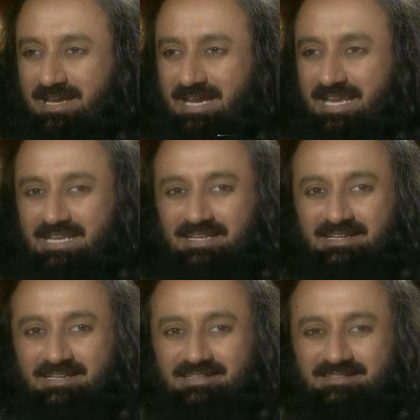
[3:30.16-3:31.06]
And
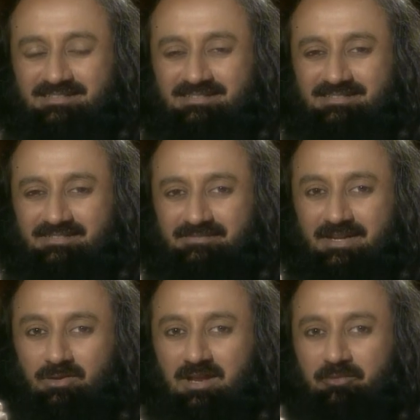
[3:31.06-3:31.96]

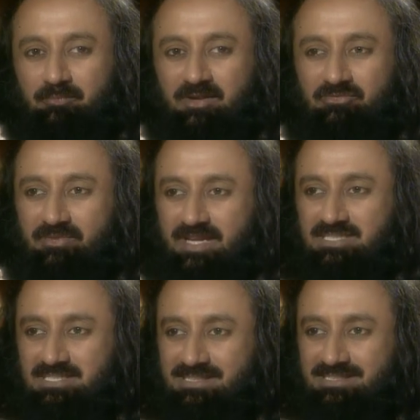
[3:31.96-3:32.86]
when you love
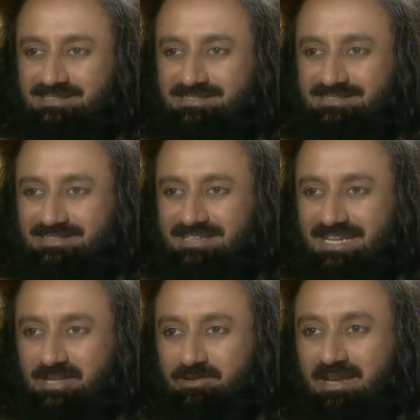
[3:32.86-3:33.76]
perfection
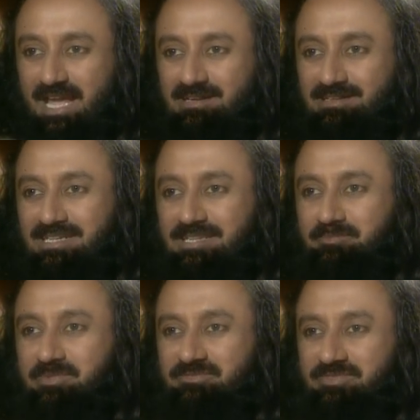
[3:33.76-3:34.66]
and you are angry at
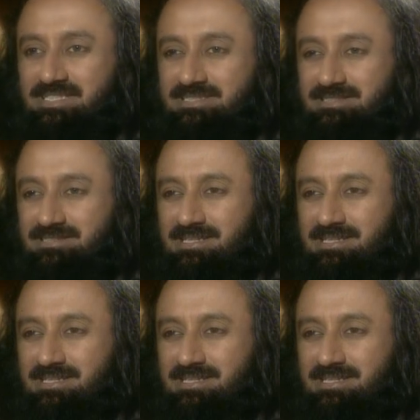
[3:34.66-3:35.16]
imperfection,